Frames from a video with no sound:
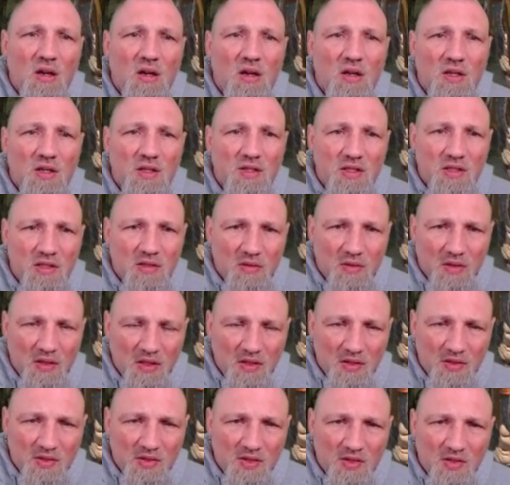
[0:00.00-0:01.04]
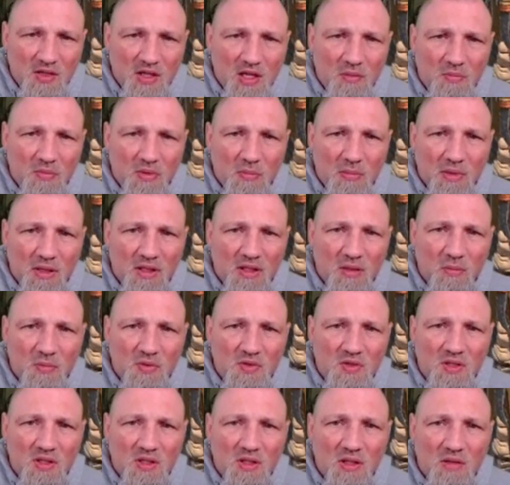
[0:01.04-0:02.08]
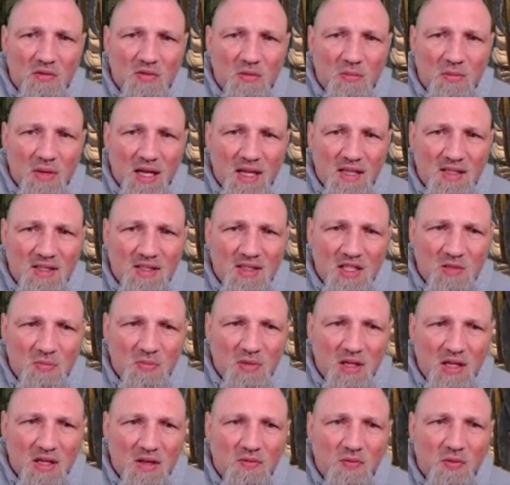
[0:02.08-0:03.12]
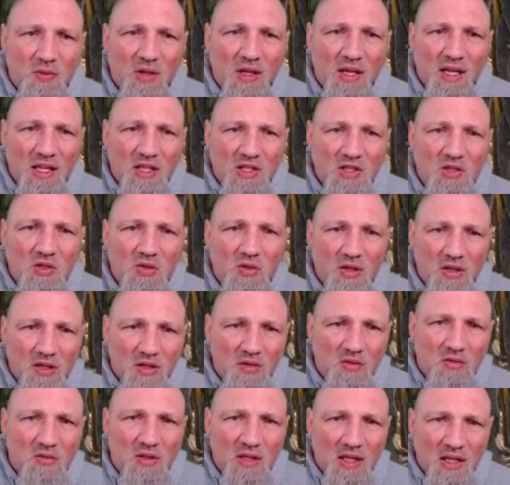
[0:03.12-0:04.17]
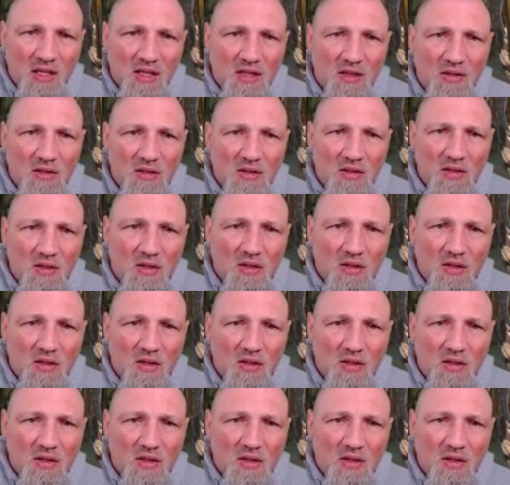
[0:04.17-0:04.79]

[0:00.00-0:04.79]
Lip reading: Also heals the champion by 10% of their max HP for each critical hit.